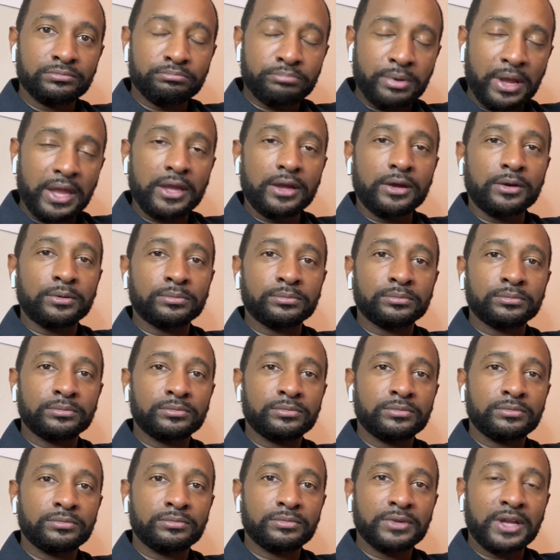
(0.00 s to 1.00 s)
Bam.
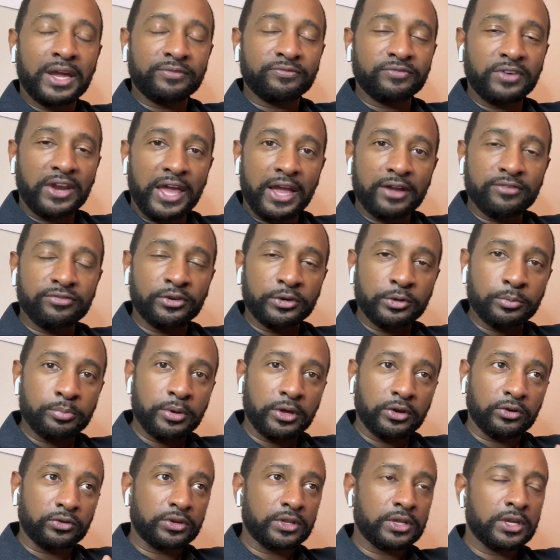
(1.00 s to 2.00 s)
Got flagged for the
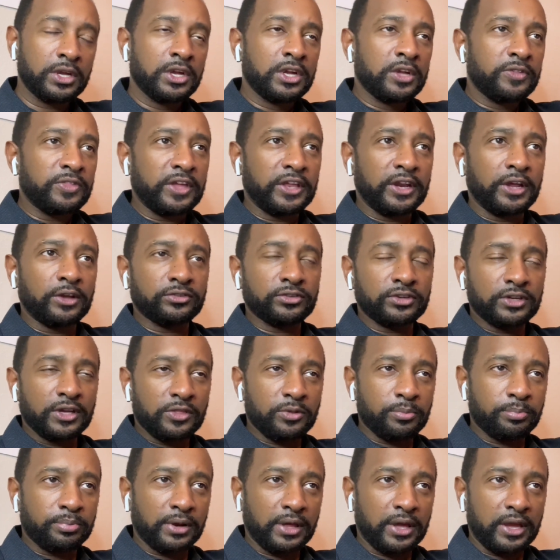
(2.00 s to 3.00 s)
penalty. Then there was
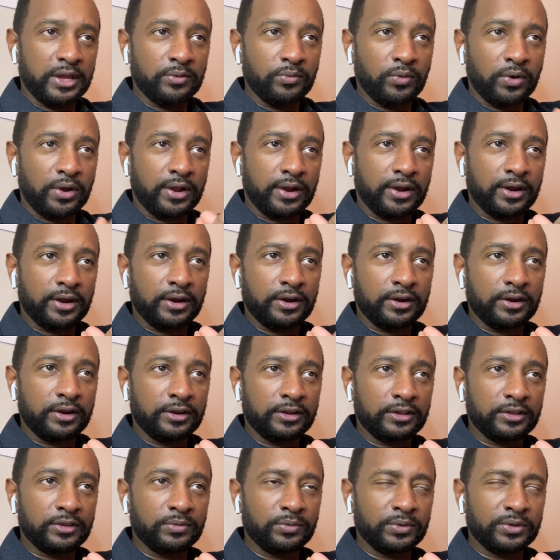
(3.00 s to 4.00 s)
another play
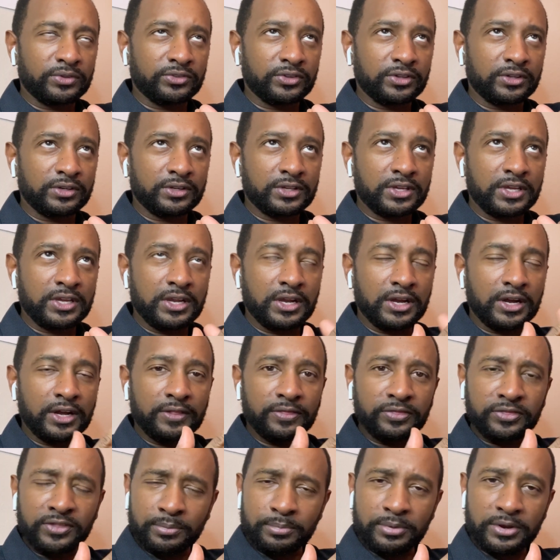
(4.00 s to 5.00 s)
where was it
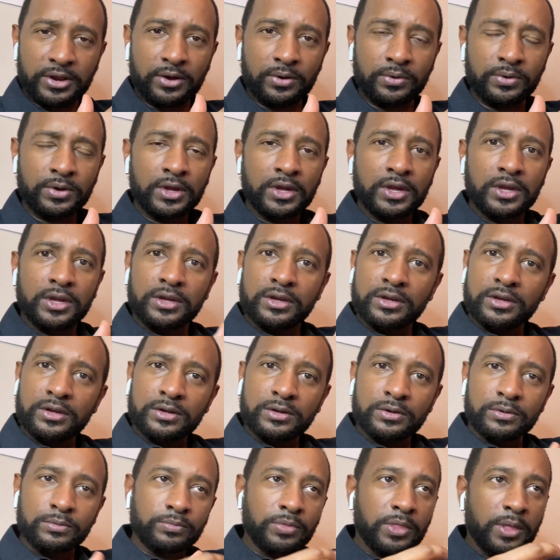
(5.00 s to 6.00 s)
Keon Thibodeau?
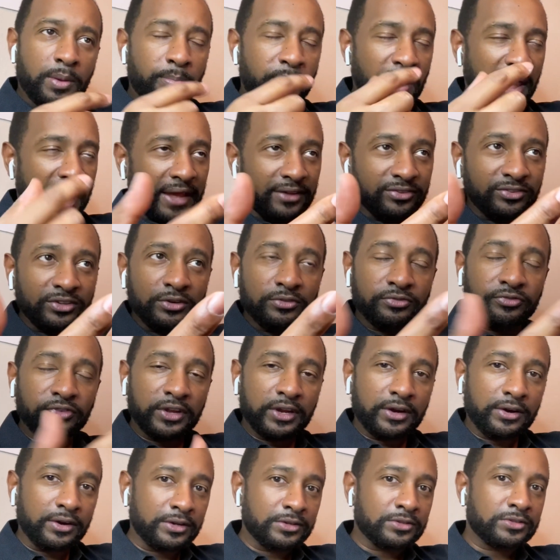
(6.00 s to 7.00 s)
Pass
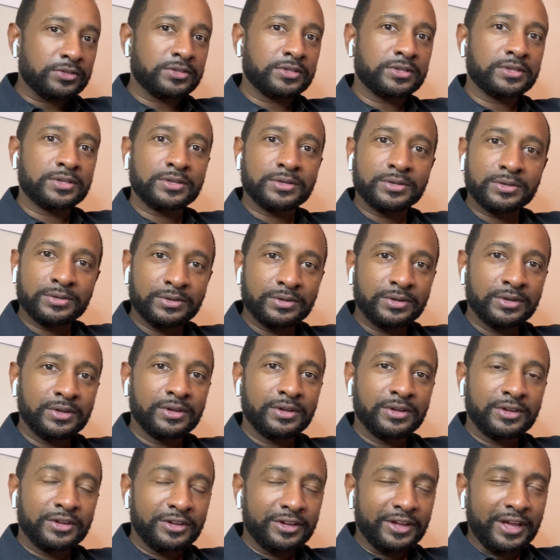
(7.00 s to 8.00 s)
interference.
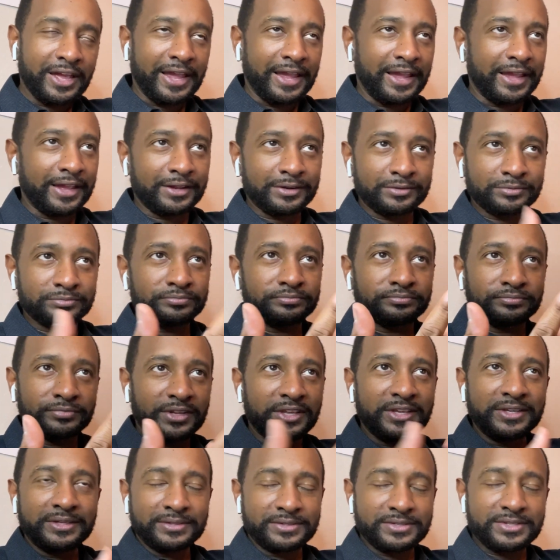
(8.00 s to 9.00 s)
And
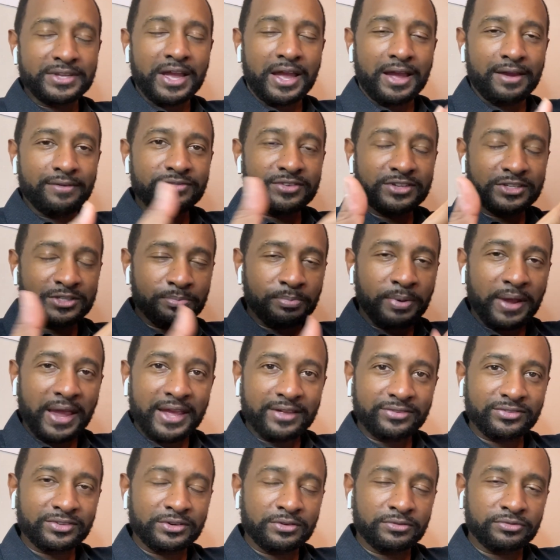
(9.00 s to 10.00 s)
it was an obvious
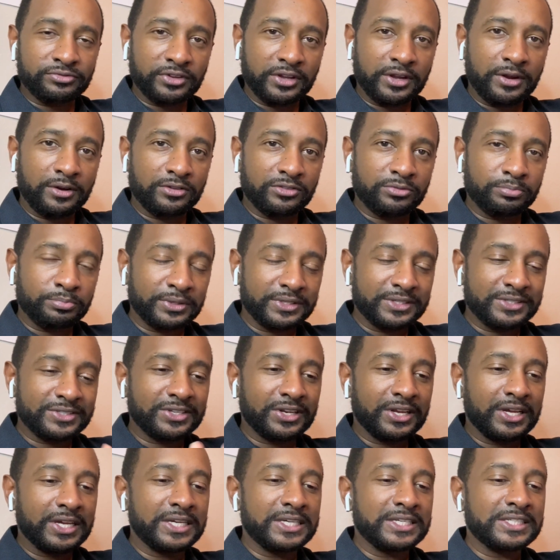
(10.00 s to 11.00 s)
pass interference, but
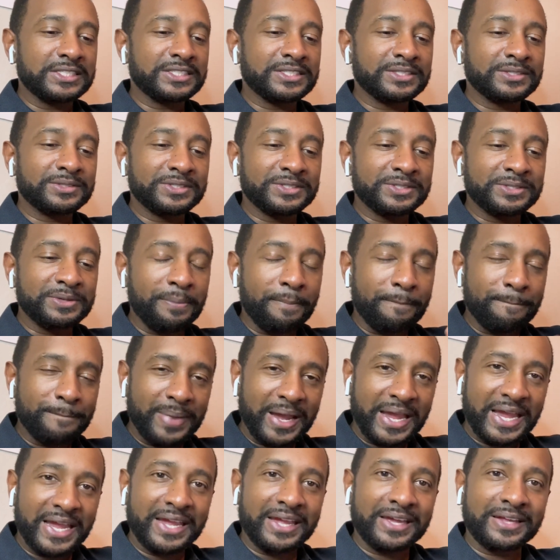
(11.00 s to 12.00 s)
it's like,
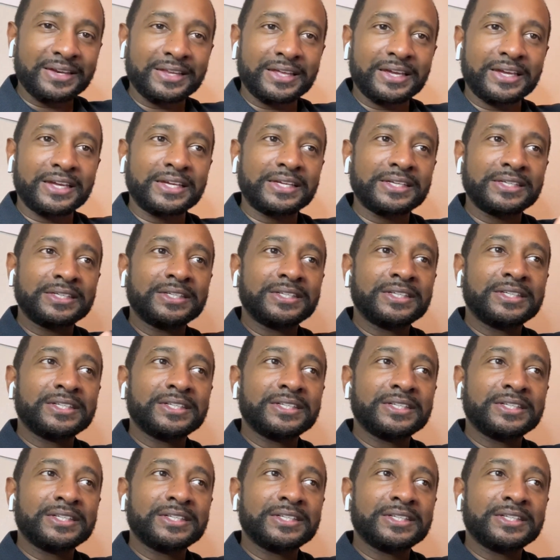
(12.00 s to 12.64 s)
man, like